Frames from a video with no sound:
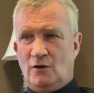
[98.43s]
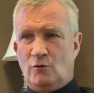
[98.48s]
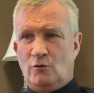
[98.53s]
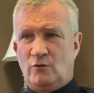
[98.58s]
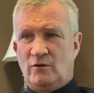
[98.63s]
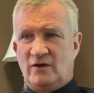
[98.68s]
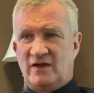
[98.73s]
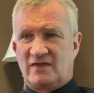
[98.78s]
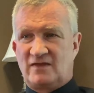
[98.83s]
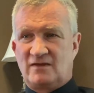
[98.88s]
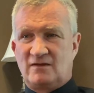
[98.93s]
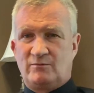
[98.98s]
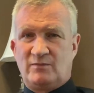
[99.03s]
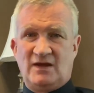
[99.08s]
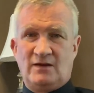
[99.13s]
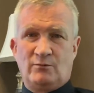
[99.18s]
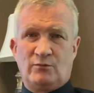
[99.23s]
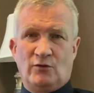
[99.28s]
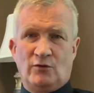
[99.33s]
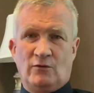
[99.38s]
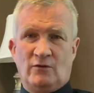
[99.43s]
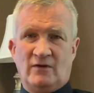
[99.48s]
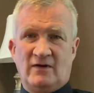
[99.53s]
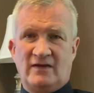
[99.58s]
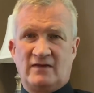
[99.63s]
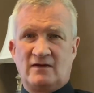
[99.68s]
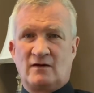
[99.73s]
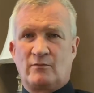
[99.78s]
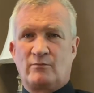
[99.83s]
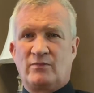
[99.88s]
with people
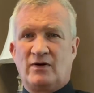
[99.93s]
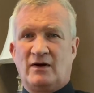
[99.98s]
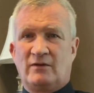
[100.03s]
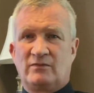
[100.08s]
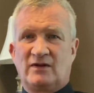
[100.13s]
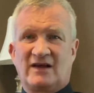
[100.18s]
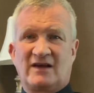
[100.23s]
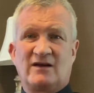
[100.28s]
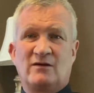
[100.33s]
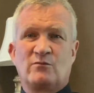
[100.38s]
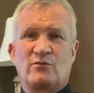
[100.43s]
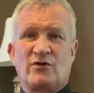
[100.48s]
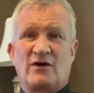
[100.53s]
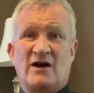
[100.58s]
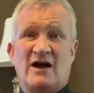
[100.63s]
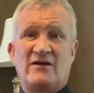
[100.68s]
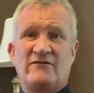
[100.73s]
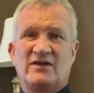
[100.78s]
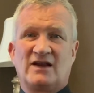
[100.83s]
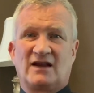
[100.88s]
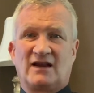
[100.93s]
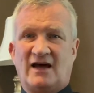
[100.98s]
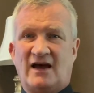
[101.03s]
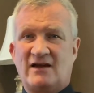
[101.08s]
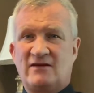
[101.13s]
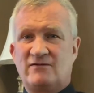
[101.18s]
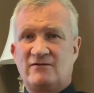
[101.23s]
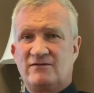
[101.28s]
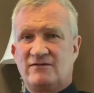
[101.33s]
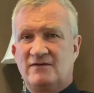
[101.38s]
and their public and private
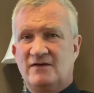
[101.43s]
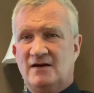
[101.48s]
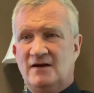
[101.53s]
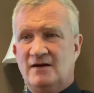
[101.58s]
life,